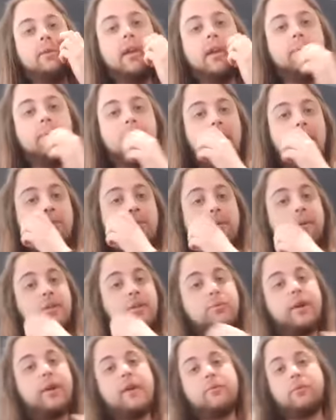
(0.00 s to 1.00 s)
we can play pretty much
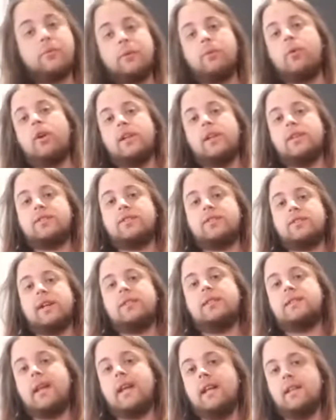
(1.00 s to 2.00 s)
whatever we want inside
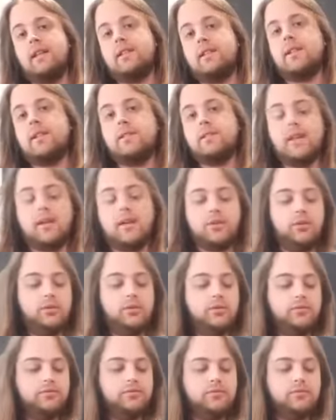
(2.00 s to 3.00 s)
the scale. Let's get some cool.